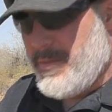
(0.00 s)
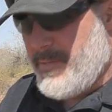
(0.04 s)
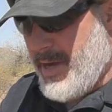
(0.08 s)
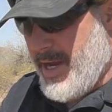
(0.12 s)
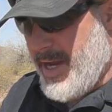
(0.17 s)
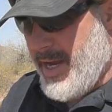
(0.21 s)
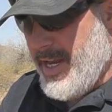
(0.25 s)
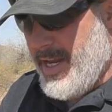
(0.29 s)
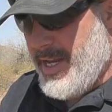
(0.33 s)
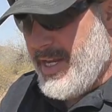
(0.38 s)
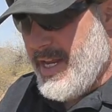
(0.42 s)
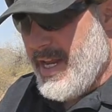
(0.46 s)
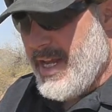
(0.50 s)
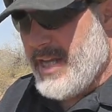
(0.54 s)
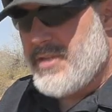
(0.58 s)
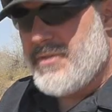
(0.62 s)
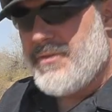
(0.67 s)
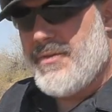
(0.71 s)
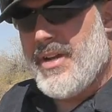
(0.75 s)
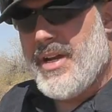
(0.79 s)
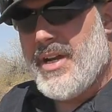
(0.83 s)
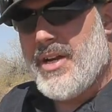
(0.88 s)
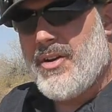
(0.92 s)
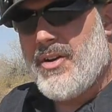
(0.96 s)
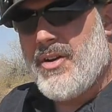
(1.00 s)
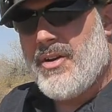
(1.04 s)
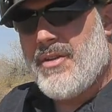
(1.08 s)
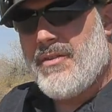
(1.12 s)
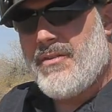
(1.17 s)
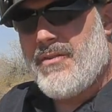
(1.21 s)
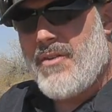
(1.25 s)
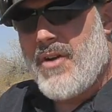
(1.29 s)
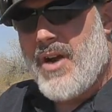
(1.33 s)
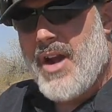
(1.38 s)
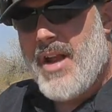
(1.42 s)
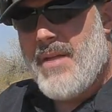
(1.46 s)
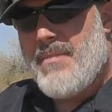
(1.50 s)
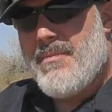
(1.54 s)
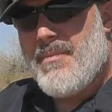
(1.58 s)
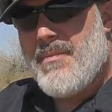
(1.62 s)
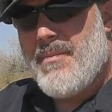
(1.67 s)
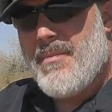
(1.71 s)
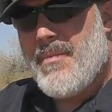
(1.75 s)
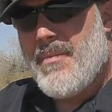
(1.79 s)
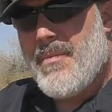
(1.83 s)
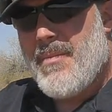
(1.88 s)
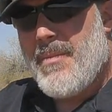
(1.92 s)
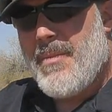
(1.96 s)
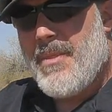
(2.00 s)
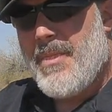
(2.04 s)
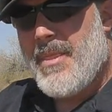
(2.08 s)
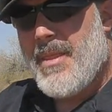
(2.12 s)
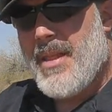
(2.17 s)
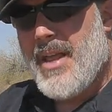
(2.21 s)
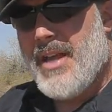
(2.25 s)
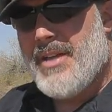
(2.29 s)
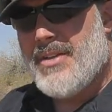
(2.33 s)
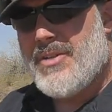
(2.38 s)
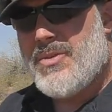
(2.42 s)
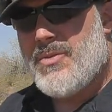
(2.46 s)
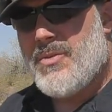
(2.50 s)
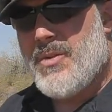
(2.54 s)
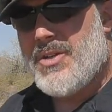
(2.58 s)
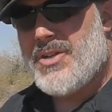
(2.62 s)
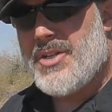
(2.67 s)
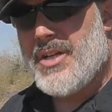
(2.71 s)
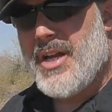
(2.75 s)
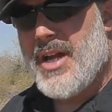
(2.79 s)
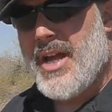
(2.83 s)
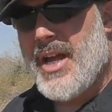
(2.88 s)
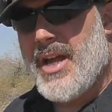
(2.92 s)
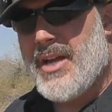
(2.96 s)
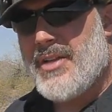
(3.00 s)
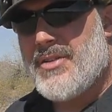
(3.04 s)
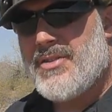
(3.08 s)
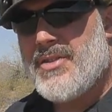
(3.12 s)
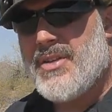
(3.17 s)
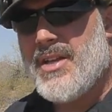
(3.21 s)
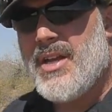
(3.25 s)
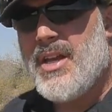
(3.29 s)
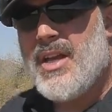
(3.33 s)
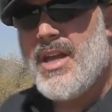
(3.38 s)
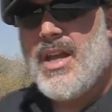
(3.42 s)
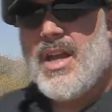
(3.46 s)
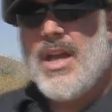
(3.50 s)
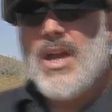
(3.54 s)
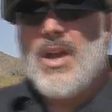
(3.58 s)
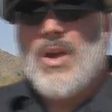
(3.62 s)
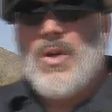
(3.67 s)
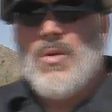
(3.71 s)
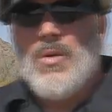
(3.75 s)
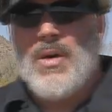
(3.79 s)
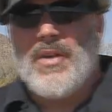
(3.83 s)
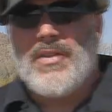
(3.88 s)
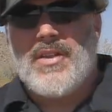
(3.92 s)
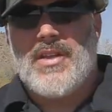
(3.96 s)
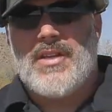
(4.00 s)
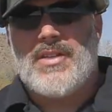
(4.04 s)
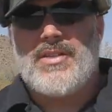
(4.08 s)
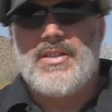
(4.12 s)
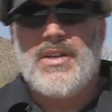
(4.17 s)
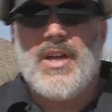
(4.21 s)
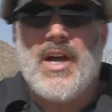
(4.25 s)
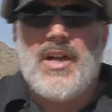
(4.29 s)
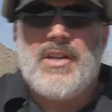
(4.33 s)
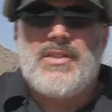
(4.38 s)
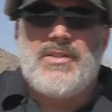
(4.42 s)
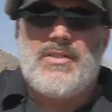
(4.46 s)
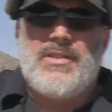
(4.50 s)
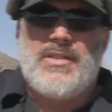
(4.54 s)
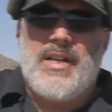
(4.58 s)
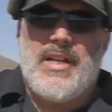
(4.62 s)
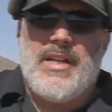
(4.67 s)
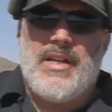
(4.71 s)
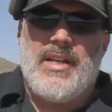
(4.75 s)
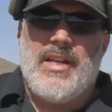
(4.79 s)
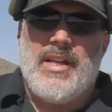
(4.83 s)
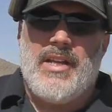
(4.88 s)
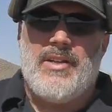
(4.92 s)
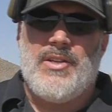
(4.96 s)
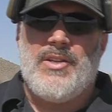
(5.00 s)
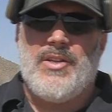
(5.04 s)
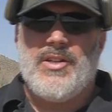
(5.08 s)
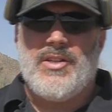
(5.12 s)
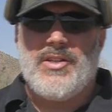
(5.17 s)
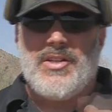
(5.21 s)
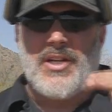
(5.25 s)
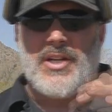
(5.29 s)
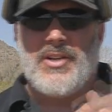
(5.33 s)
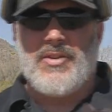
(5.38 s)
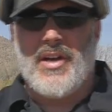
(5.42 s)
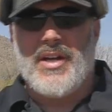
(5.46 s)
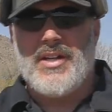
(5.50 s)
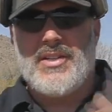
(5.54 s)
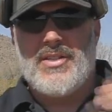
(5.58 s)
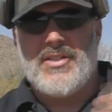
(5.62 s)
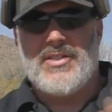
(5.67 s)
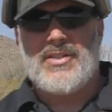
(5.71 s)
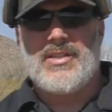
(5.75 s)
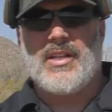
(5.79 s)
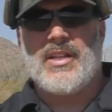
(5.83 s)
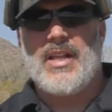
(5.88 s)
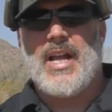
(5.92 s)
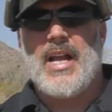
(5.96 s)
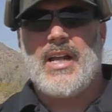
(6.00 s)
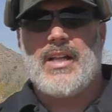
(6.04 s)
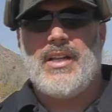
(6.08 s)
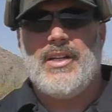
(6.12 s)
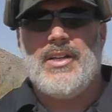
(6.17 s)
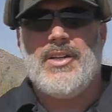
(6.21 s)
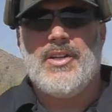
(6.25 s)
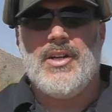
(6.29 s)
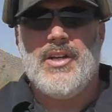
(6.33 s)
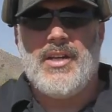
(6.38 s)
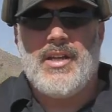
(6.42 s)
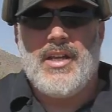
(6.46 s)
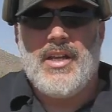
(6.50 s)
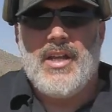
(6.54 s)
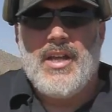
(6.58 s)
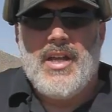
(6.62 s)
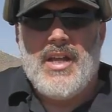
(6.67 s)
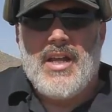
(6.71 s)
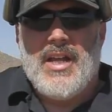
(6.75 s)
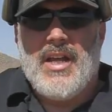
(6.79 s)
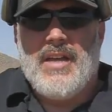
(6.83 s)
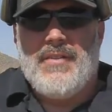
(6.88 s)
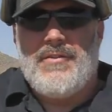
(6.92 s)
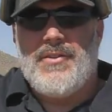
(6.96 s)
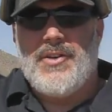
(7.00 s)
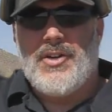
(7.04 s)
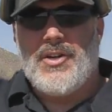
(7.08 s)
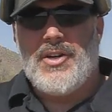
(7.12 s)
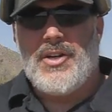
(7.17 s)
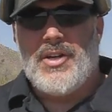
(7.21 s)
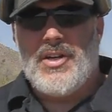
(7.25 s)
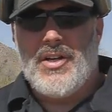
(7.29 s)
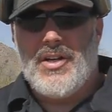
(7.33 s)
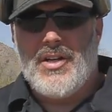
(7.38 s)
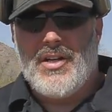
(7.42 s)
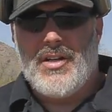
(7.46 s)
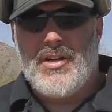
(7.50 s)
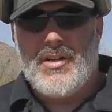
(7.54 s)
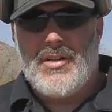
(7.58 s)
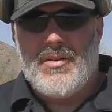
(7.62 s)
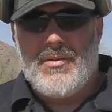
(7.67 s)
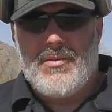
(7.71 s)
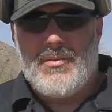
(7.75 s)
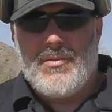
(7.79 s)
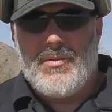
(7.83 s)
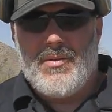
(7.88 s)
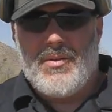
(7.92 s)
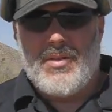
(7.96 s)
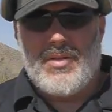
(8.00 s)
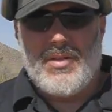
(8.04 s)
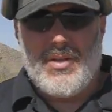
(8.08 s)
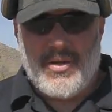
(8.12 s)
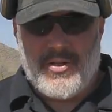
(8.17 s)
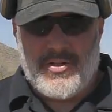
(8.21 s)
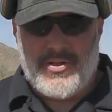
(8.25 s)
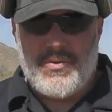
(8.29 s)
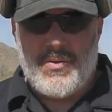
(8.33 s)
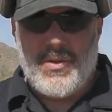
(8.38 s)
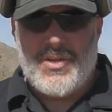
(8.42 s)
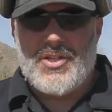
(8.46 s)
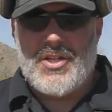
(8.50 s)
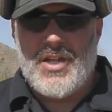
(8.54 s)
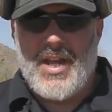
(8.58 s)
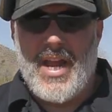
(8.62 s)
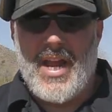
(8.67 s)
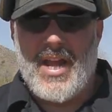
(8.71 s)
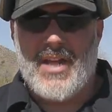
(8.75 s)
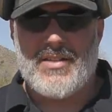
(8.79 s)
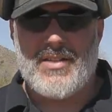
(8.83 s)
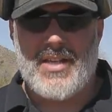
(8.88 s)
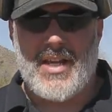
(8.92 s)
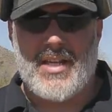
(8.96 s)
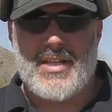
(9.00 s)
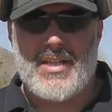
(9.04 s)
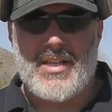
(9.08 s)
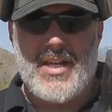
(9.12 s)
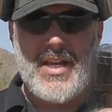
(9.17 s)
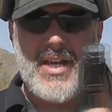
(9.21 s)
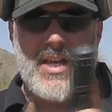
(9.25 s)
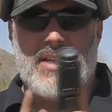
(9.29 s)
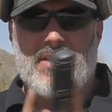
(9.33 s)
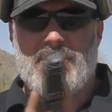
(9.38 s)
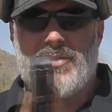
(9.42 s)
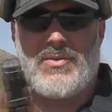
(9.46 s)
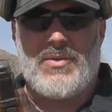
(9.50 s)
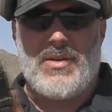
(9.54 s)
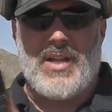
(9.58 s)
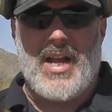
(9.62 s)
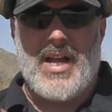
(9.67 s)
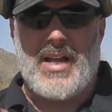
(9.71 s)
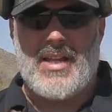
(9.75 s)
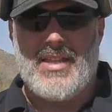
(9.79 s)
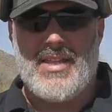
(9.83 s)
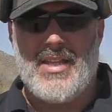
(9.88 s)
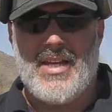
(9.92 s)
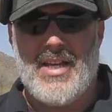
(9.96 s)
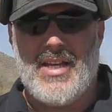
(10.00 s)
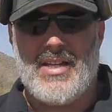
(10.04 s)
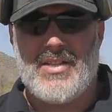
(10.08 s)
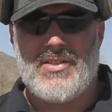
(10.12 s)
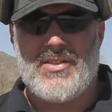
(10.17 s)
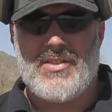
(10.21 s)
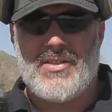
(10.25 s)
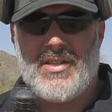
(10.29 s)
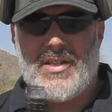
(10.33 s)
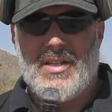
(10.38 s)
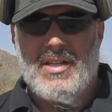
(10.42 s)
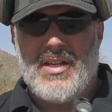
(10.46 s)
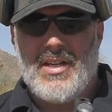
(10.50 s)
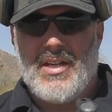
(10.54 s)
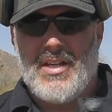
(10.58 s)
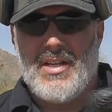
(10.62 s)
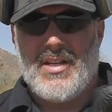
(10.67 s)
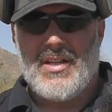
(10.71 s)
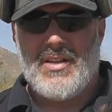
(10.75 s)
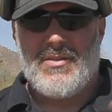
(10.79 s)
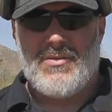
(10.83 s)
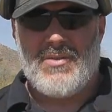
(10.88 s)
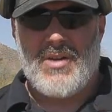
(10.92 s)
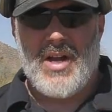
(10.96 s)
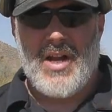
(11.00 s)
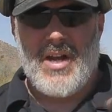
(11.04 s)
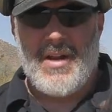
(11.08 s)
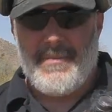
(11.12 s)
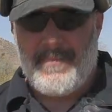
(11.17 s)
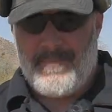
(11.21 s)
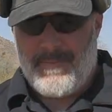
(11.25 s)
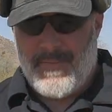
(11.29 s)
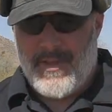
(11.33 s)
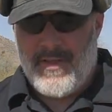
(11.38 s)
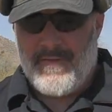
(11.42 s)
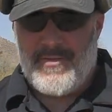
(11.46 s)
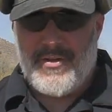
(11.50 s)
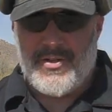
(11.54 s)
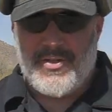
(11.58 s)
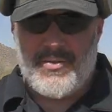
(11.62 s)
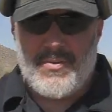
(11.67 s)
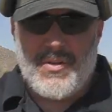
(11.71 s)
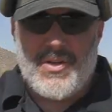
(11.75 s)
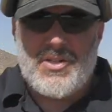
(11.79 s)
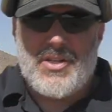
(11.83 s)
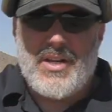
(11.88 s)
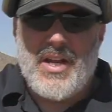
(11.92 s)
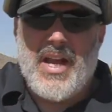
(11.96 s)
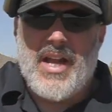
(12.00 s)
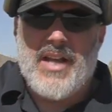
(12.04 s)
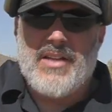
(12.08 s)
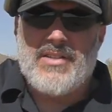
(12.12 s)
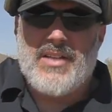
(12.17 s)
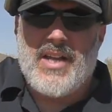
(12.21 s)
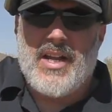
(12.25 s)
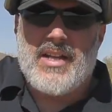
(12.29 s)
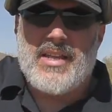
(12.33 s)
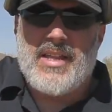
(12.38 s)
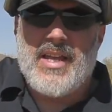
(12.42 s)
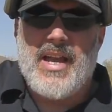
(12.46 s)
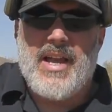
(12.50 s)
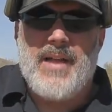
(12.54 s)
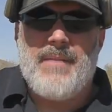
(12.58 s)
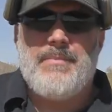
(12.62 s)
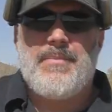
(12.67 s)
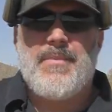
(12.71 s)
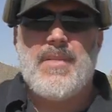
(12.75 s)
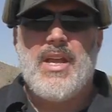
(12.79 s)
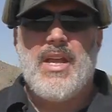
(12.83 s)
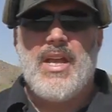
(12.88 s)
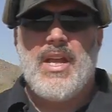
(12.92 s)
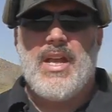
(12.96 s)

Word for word: with my index finger on the frame and switching hands. What this does is it decreases the likelihood, if you're, you know, switching hands like this or like this, right? If you're switching hands like that,